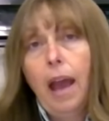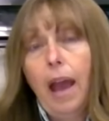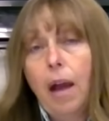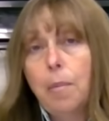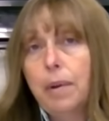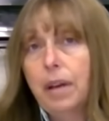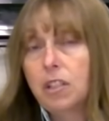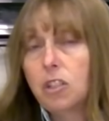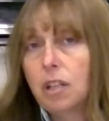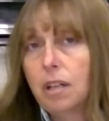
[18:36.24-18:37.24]
how
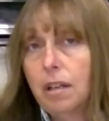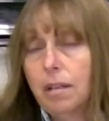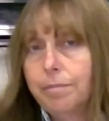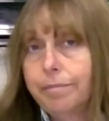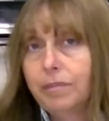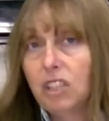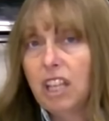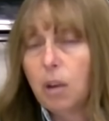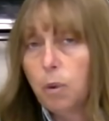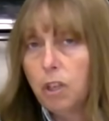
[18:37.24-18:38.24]
much
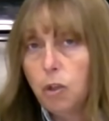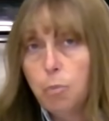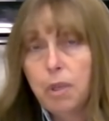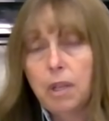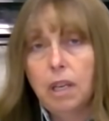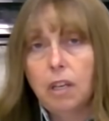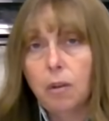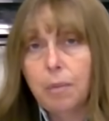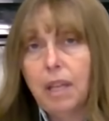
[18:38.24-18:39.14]
liquid you put in your